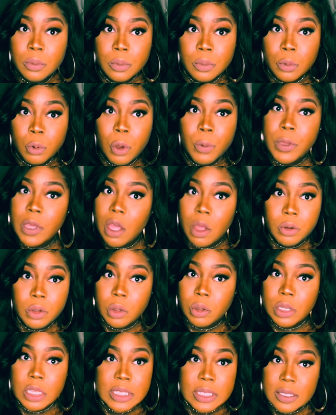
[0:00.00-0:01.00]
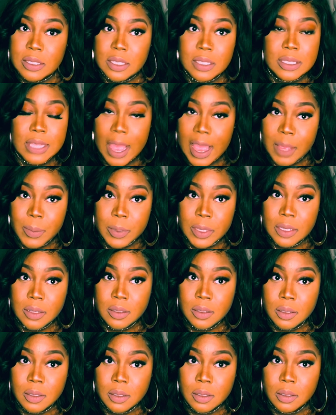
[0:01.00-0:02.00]
What we gonna do, listen to Simon?
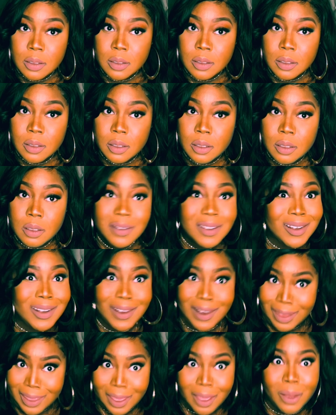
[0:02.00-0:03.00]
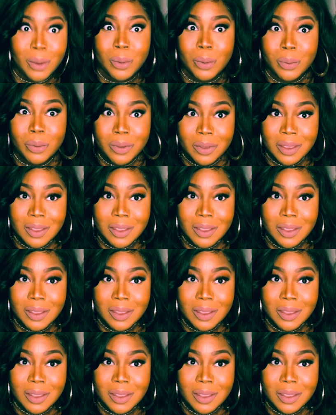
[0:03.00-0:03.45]
No.